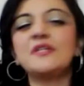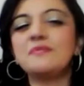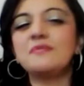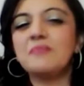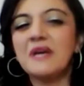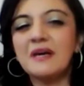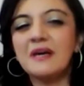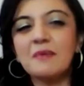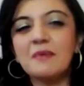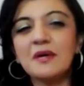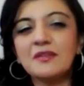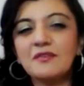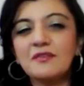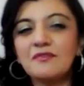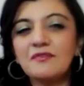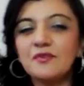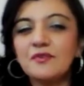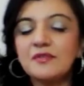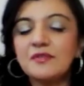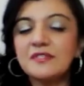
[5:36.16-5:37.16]
speak about the
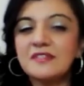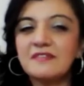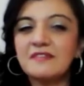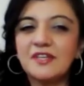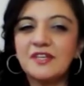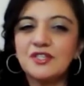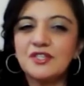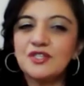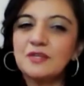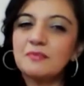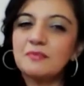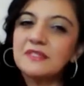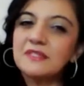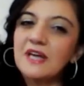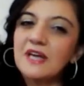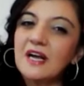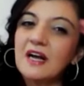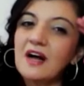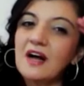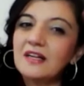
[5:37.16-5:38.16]
fruits and vegetables,
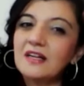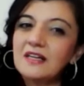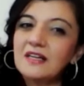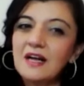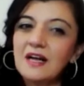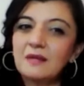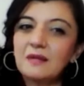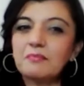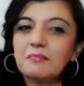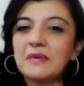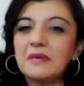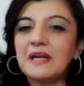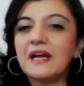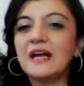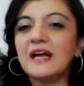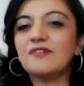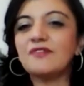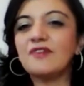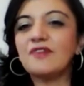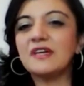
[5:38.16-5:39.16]
I can't help but
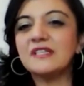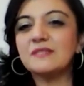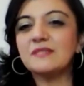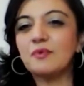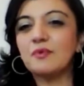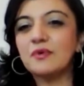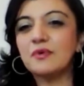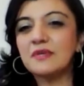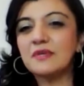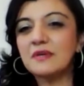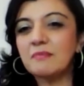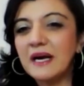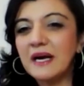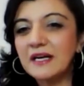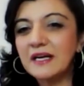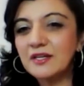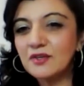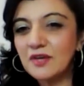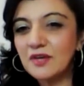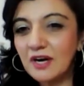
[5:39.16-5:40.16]
get transported
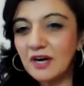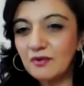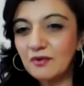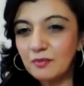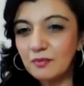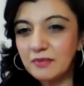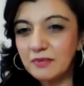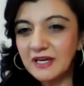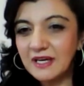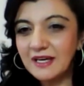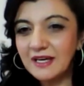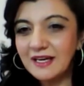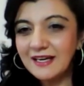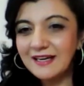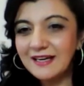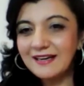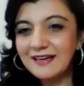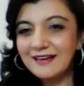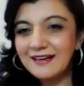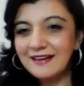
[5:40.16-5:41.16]
back to Nairobi
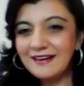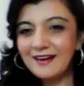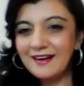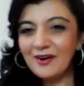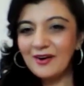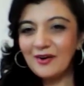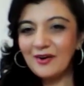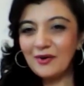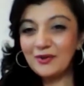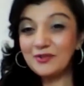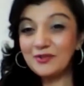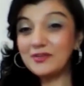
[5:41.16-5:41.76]
or